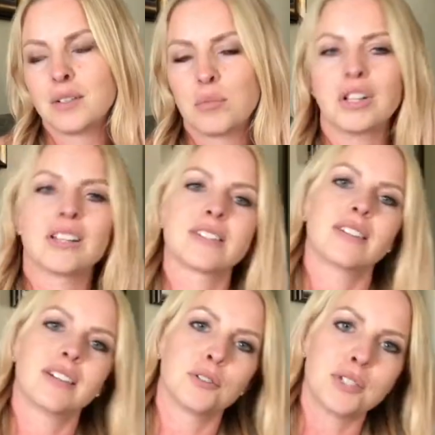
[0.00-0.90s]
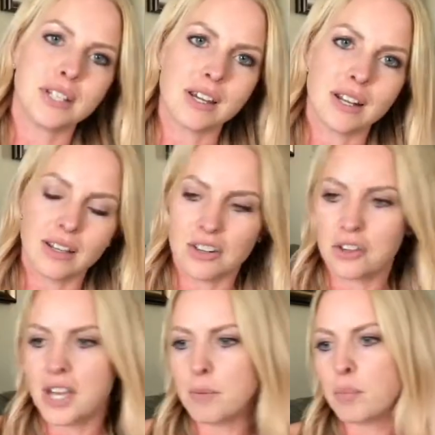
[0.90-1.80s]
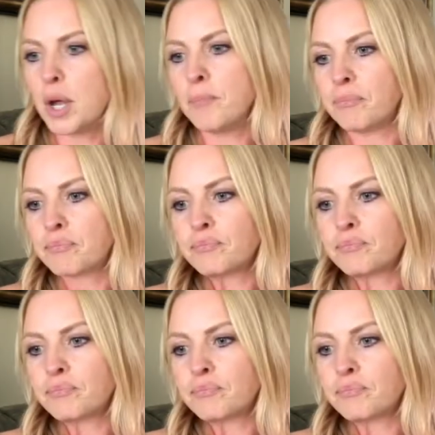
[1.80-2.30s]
Plus, DNA and all that. But